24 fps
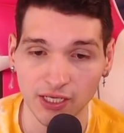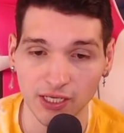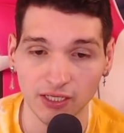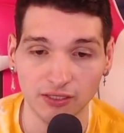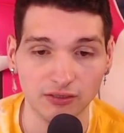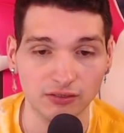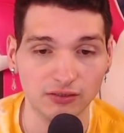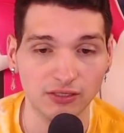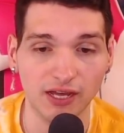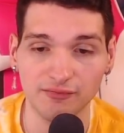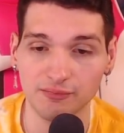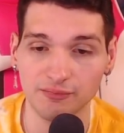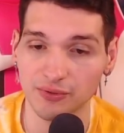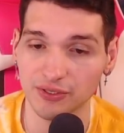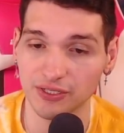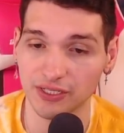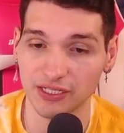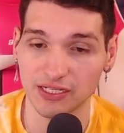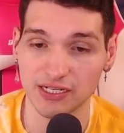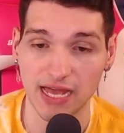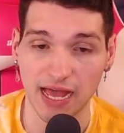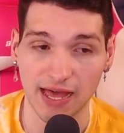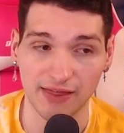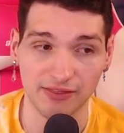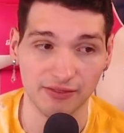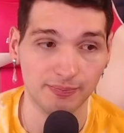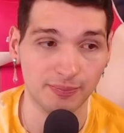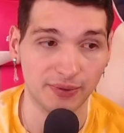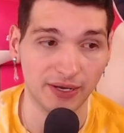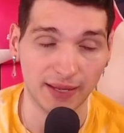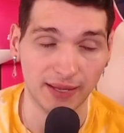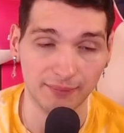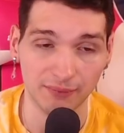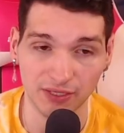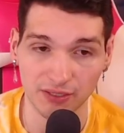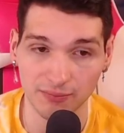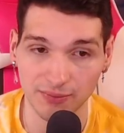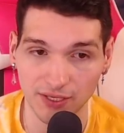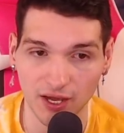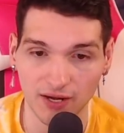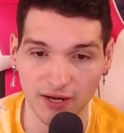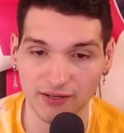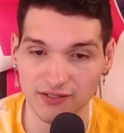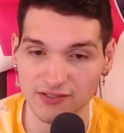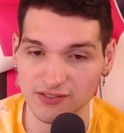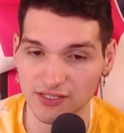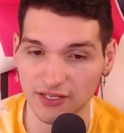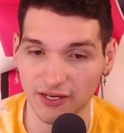Love Britney to death, but I'm going to be
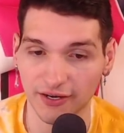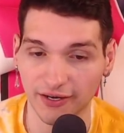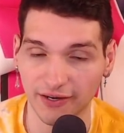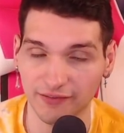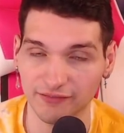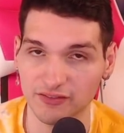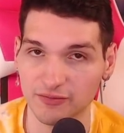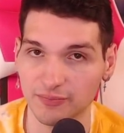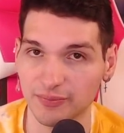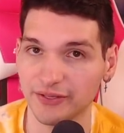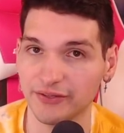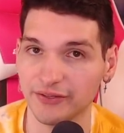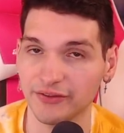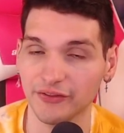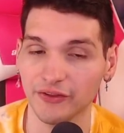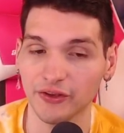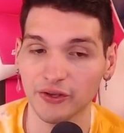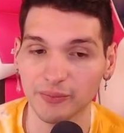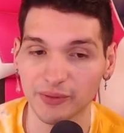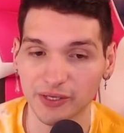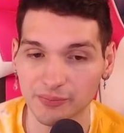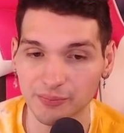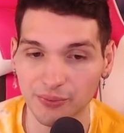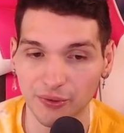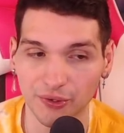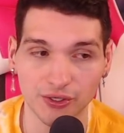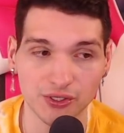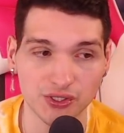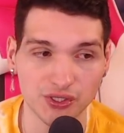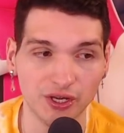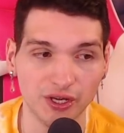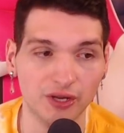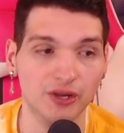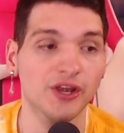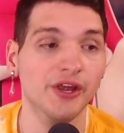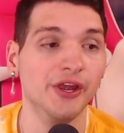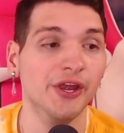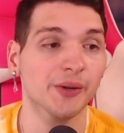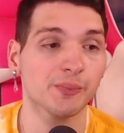honest here. I have to be a little bit impartial here.